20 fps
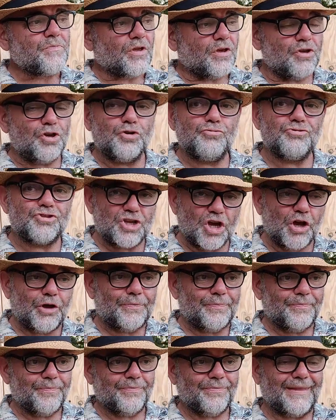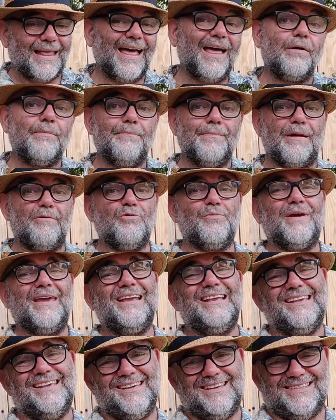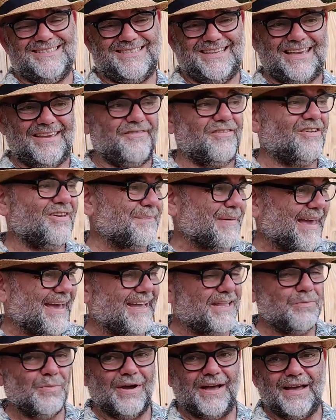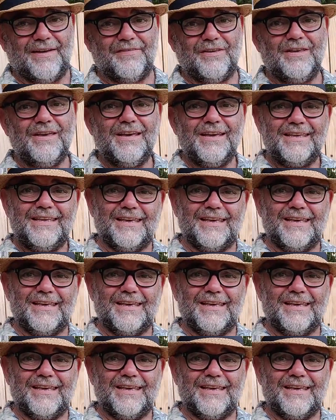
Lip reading: you return. Now, memorabilia, you can say, if you're a band and what have you,